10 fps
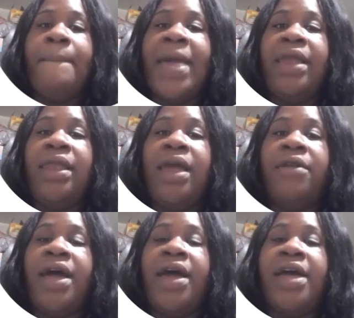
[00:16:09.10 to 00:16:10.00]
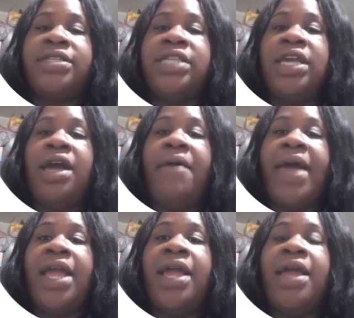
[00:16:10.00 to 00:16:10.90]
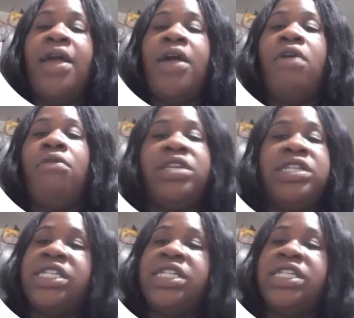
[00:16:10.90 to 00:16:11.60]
malonyl CoA, which